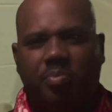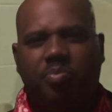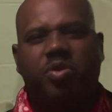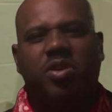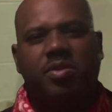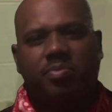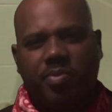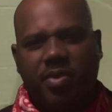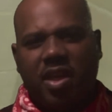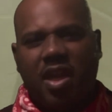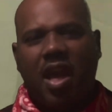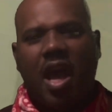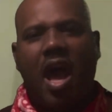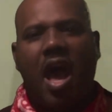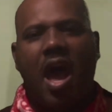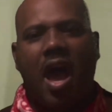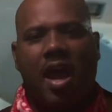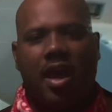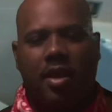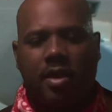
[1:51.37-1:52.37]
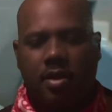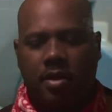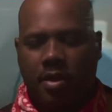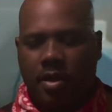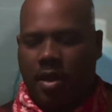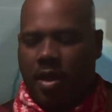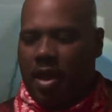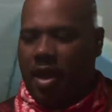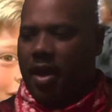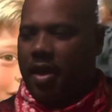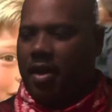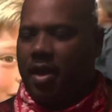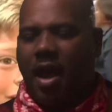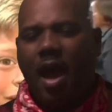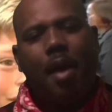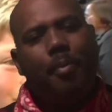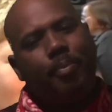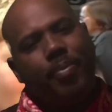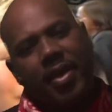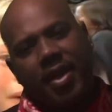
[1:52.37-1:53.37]
Putting me high. And
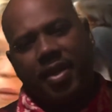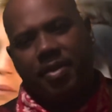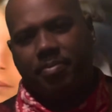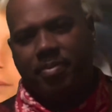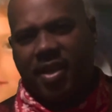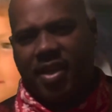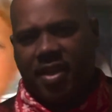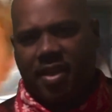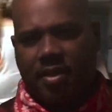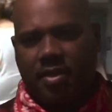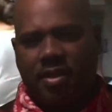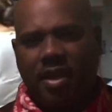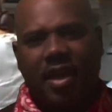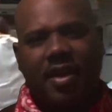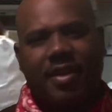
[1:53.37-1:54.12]
I bit, man, like